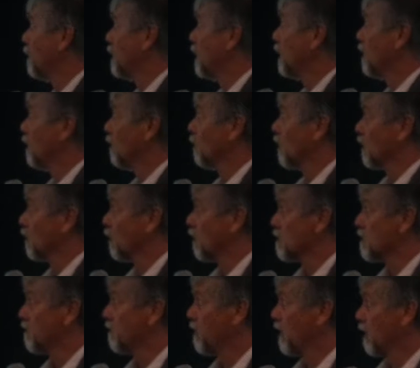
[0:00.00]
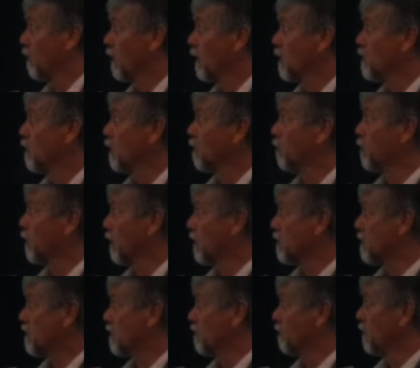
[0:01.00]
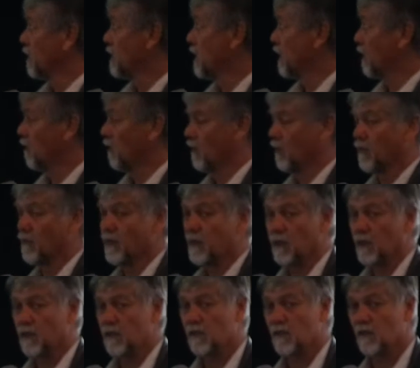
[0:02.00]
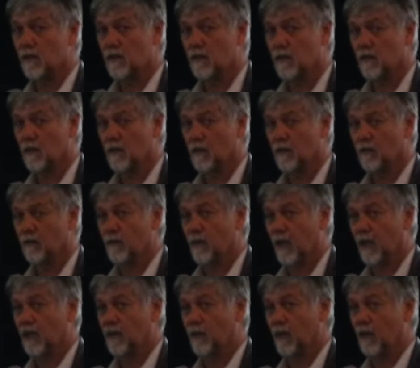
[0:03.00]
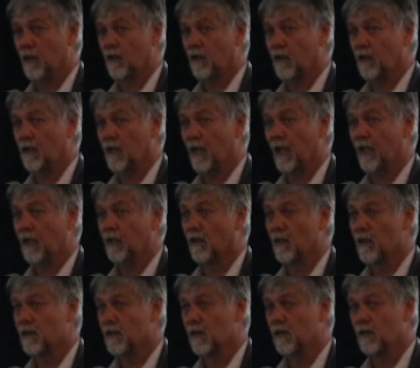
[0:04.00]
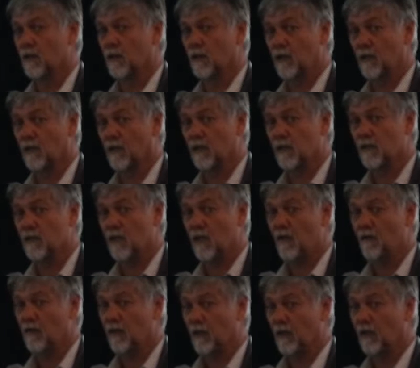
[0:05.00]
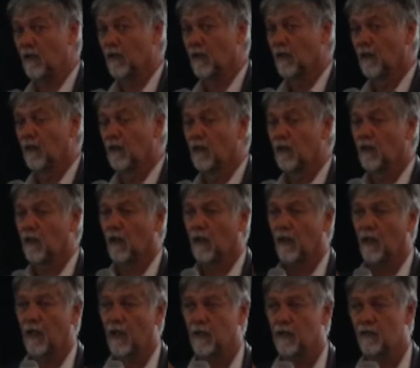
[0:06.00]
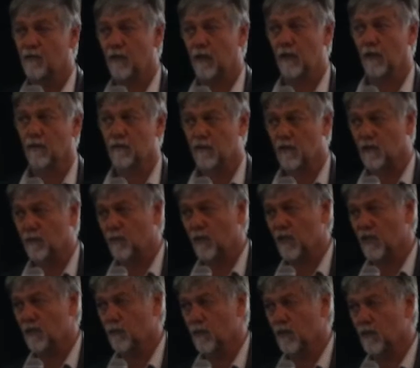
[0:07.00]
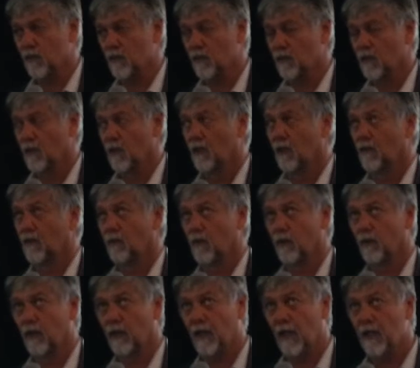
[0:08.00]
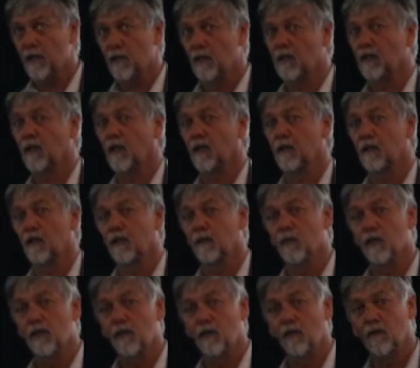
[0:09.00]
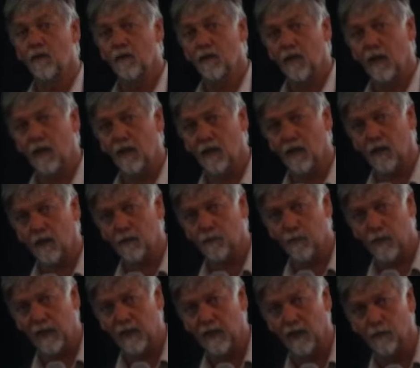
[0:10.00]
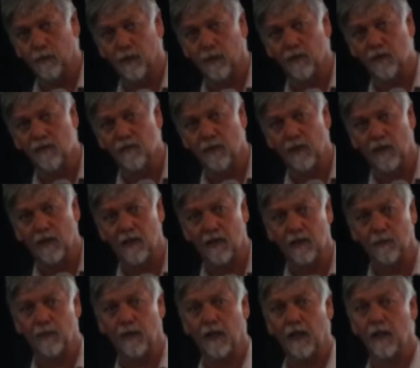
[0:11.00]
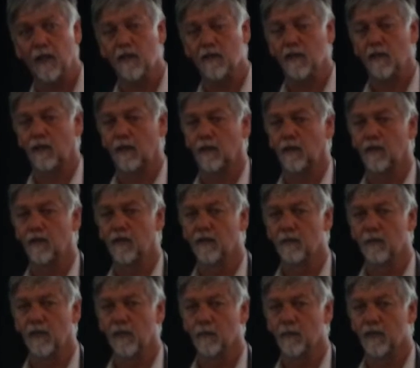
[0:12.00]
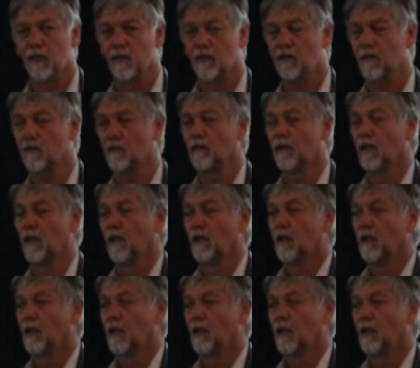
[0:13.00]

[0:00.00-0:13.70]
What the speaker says: Didn't know what it was. In fact, when I took Bruce material of this, back about late 96, early 97, I had 3 lots of specimens. We were late in collecting the material, and I picked up pods one under the plant and included them in the material.